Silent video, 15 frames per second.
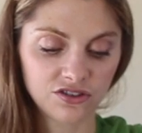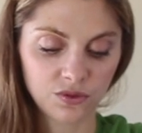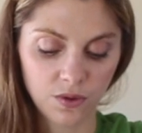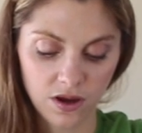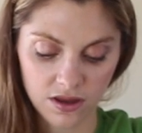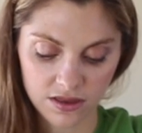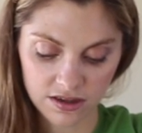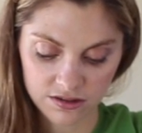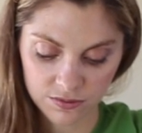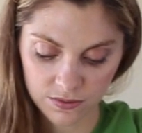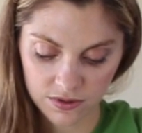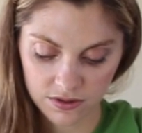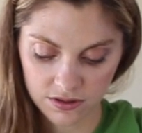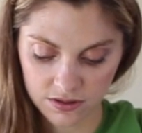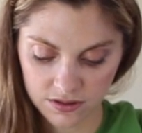as you want. This
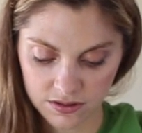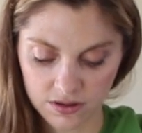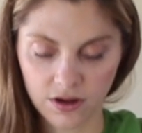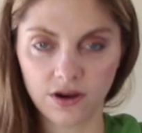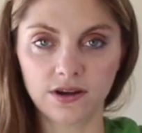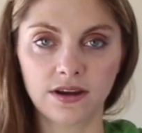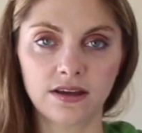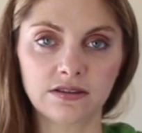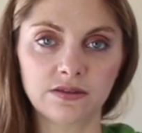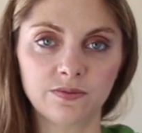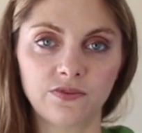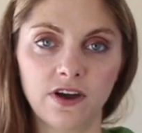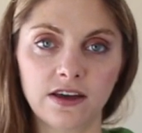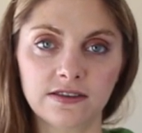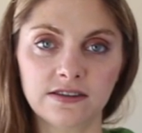one already has
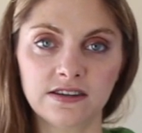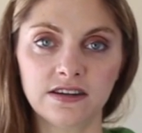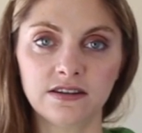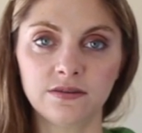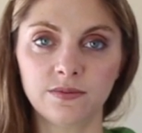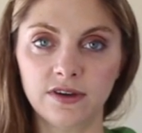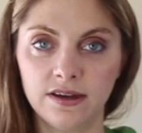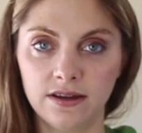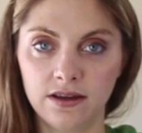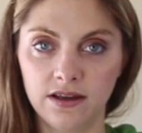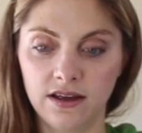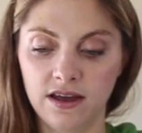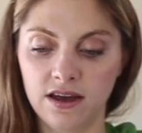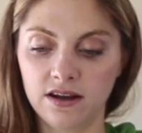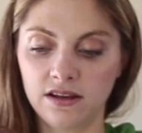some frosting, but
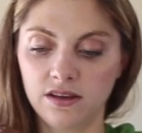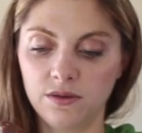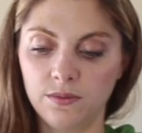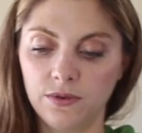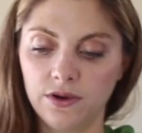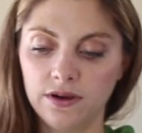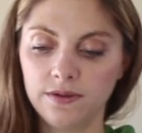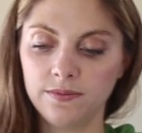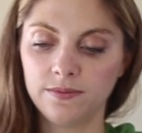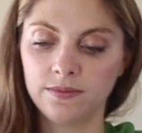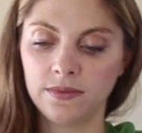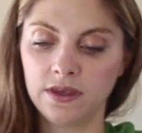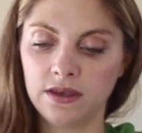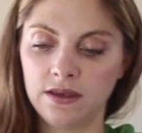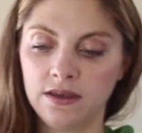I'll add a little more.
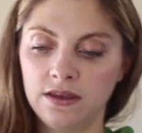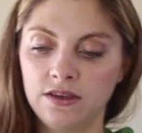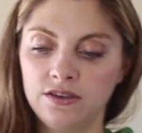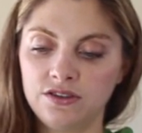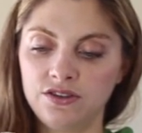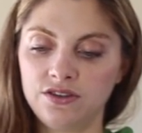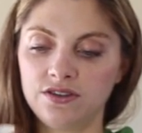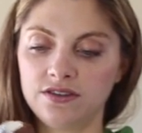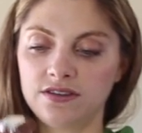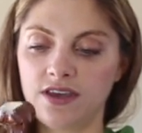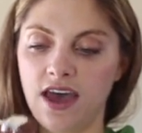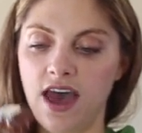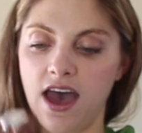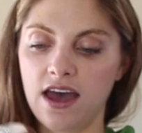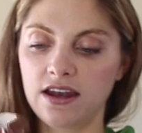So you just
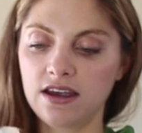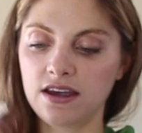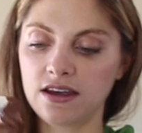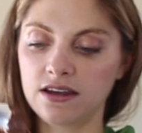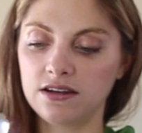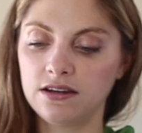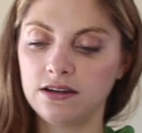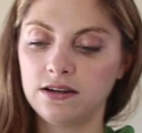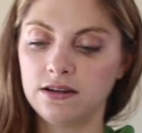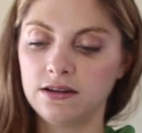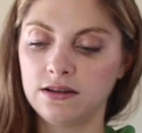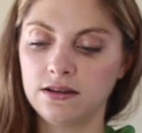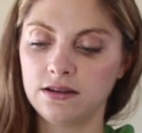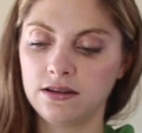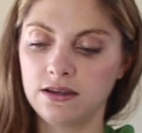add it
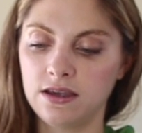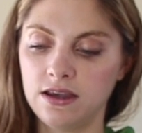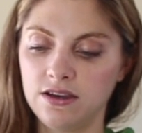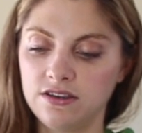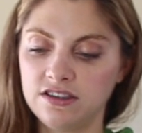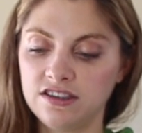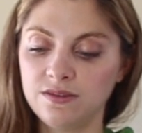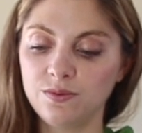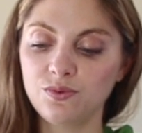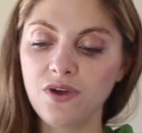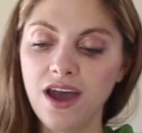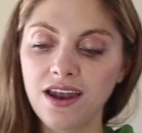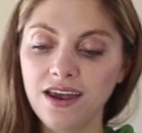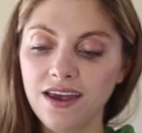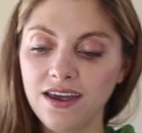and you
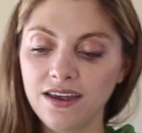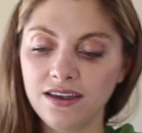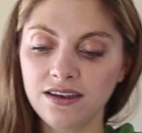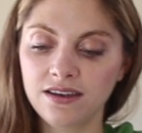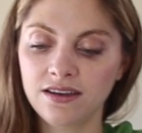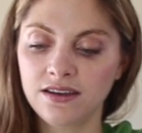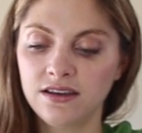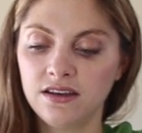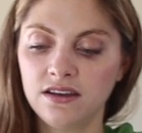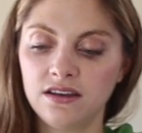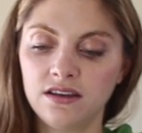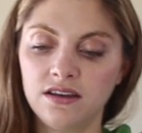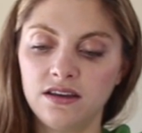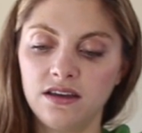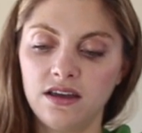spread it,
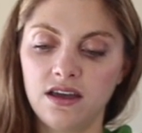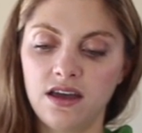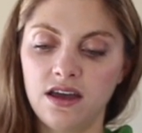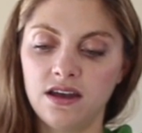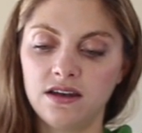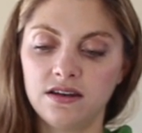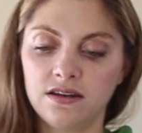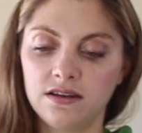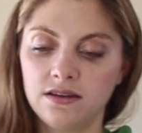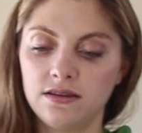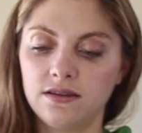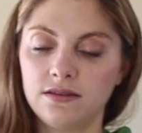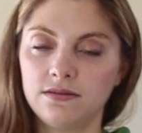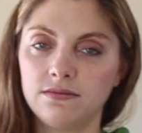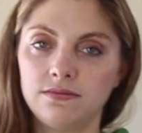and
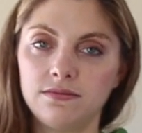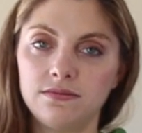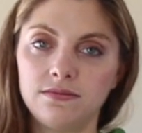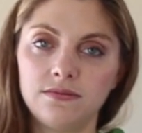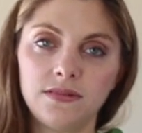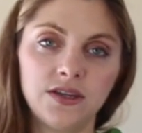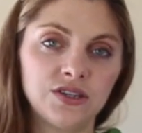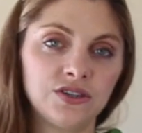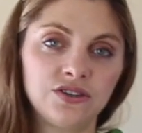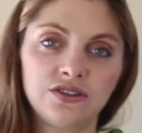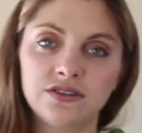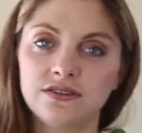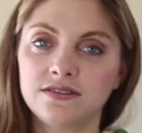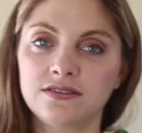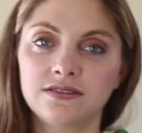it's
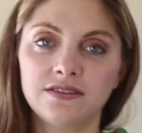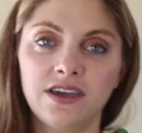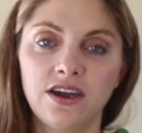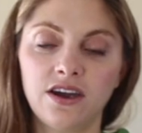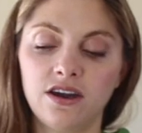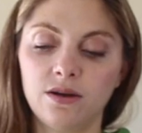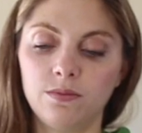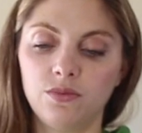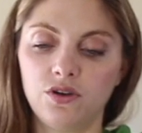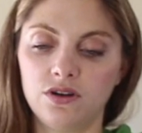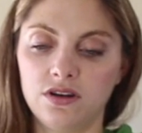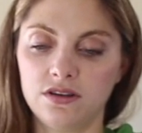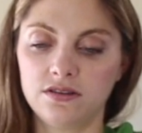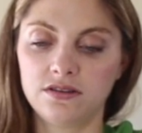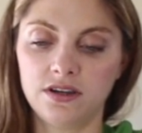just carob
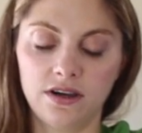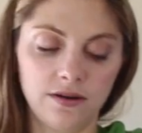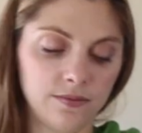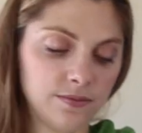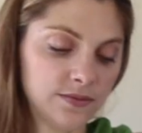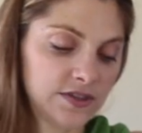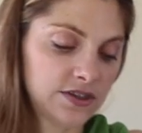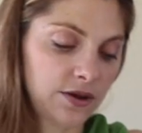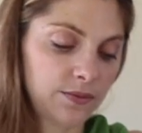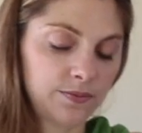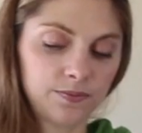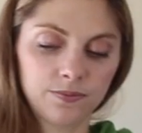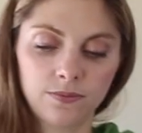goodness here. So